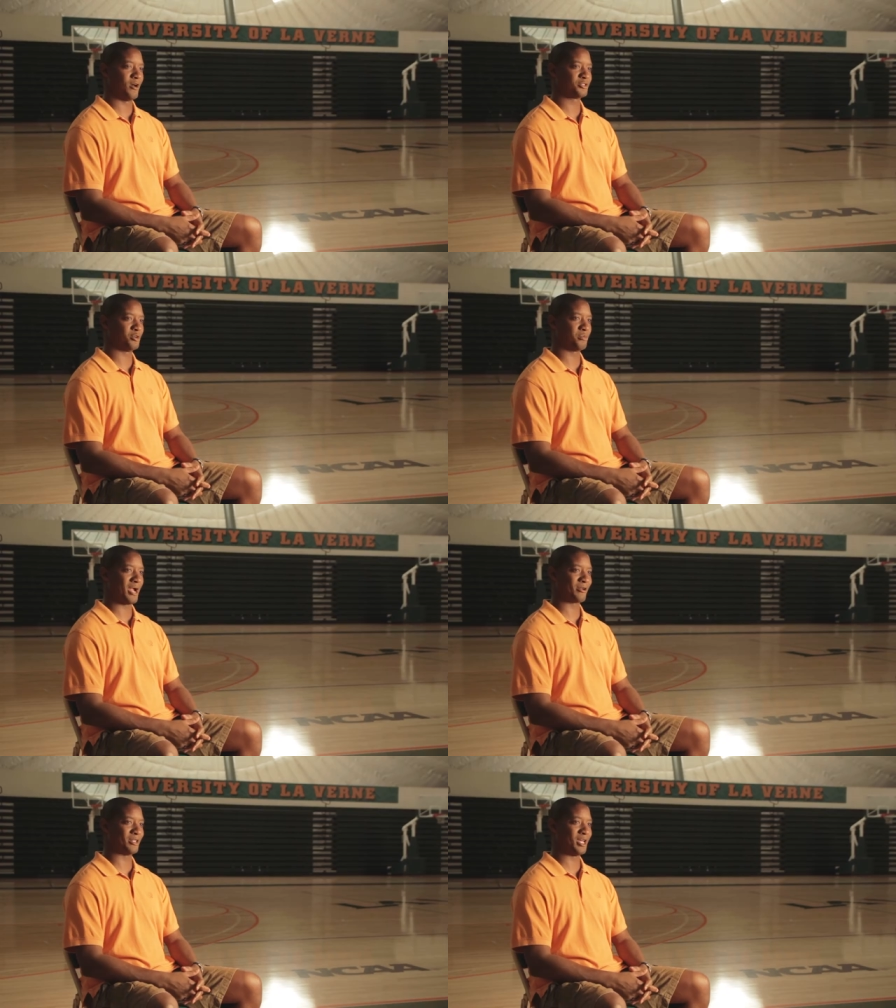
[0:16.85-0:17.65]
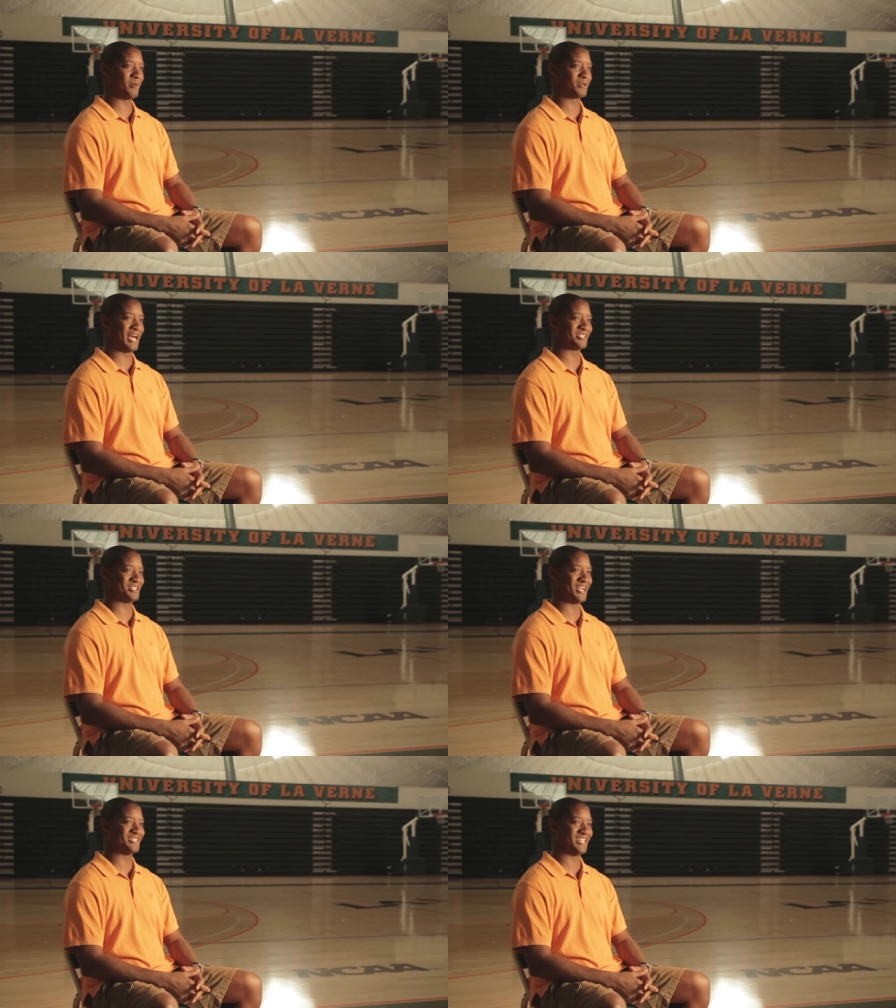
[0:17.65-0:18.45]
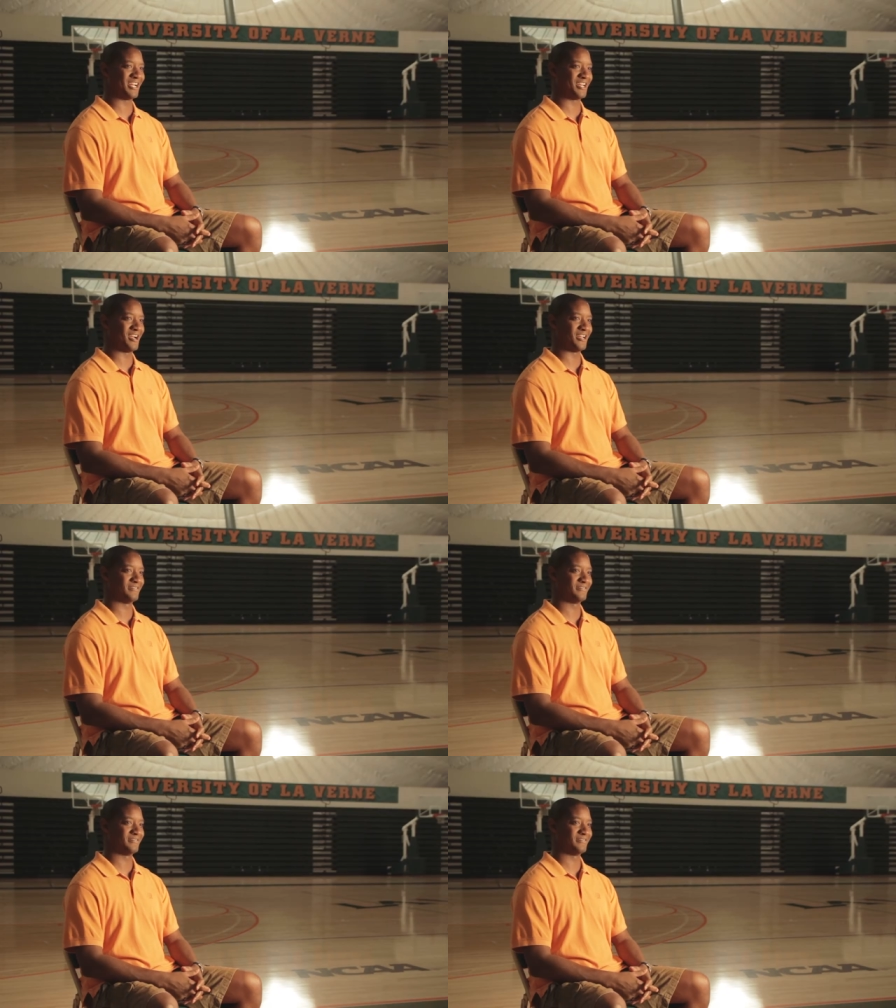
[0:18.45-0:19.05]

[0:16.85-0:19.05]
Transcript: also a proud alum, class of 1999.